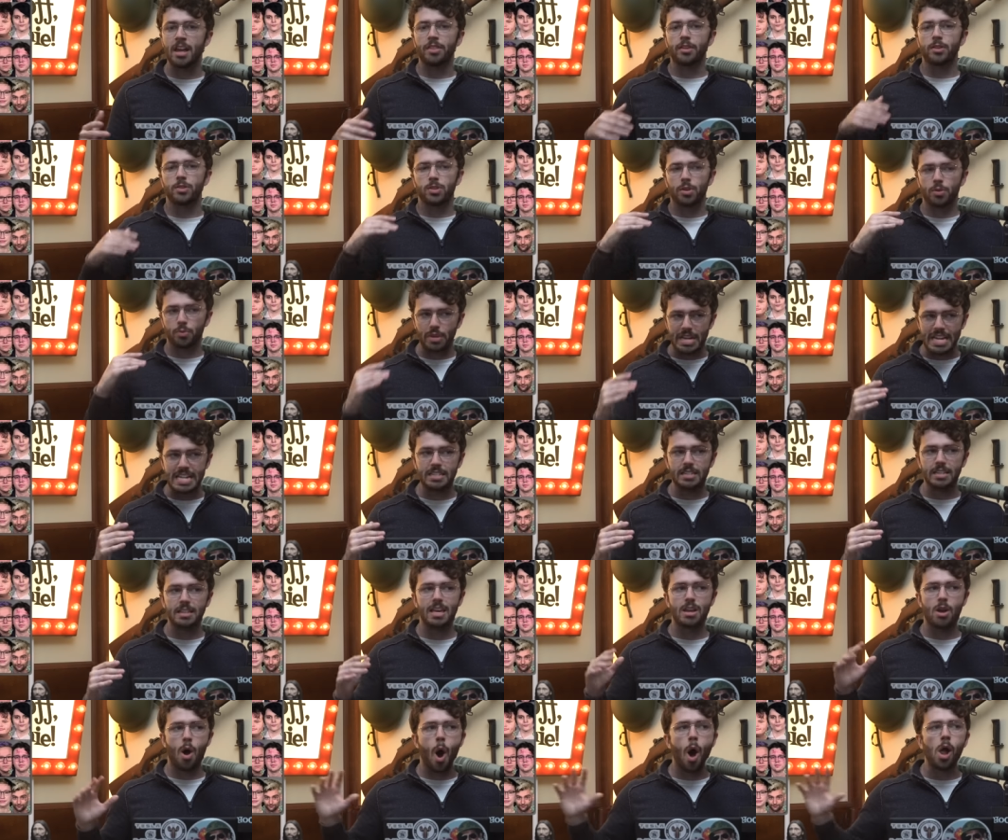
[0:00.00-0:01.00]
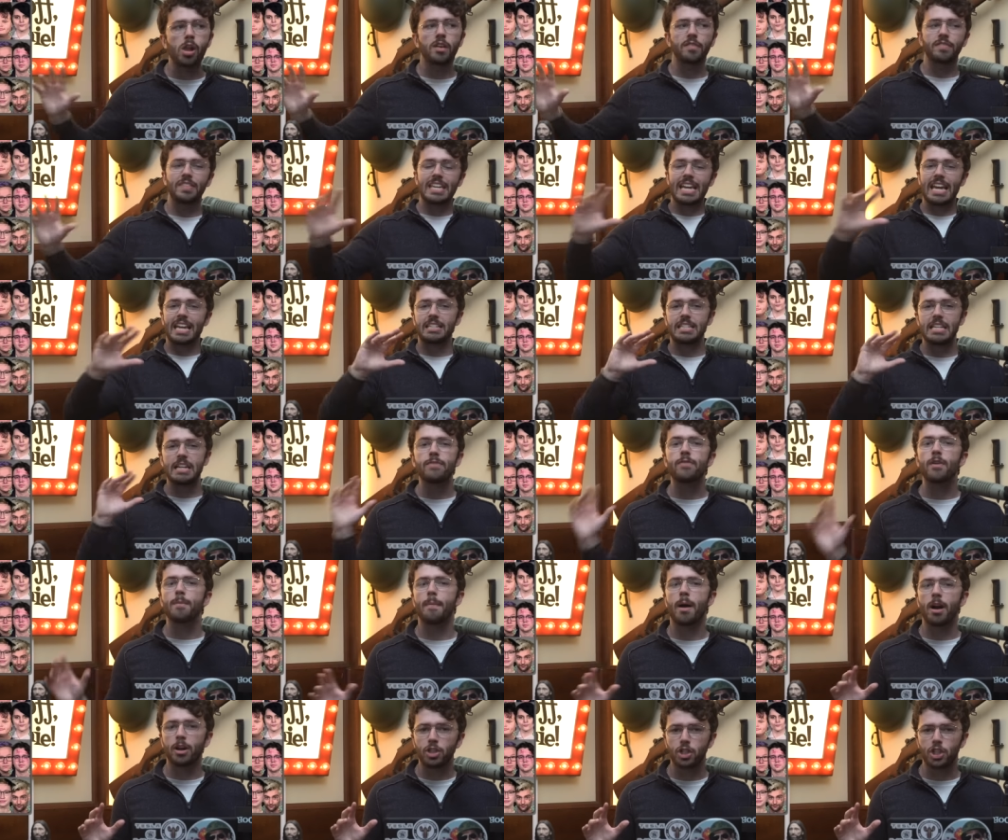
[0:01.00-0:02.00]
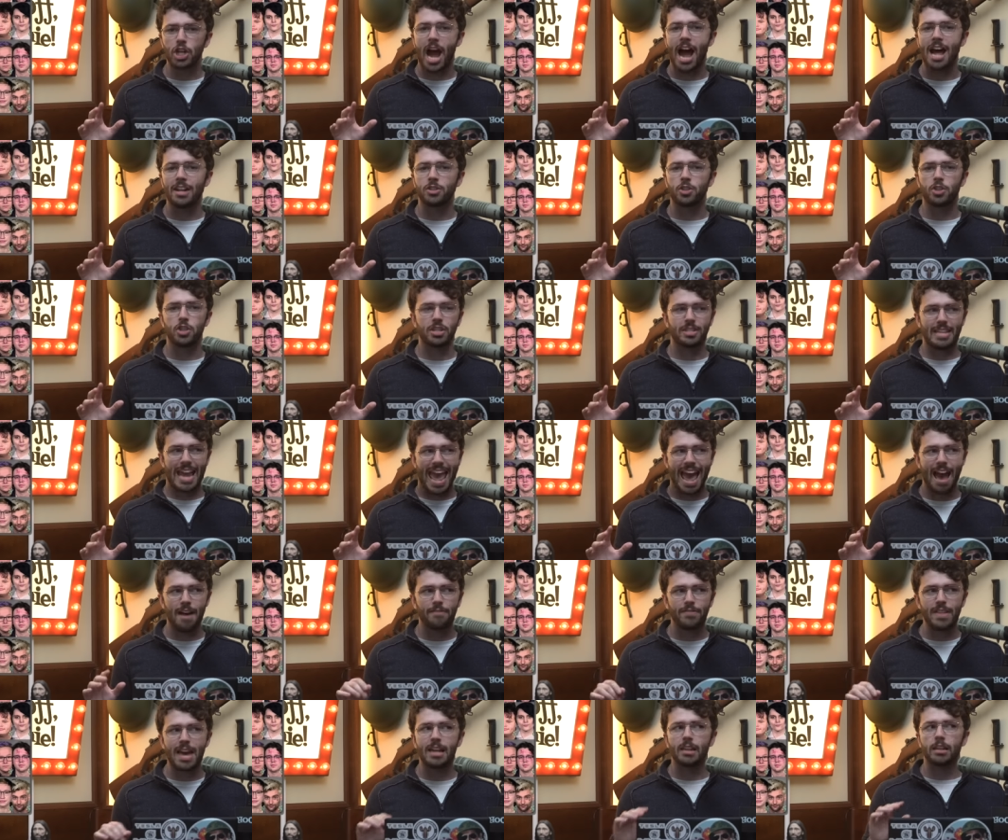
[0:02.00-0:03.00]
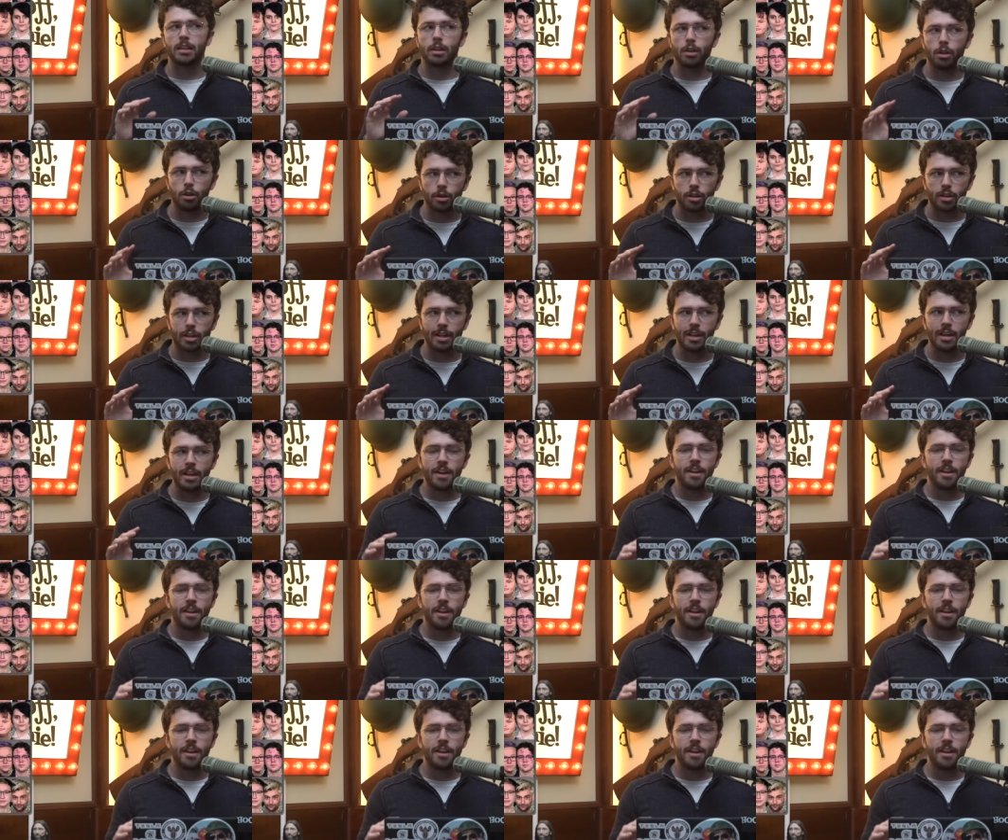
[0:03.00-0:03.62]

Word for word: There's a reason that all of the Antifa mugshots just have that look.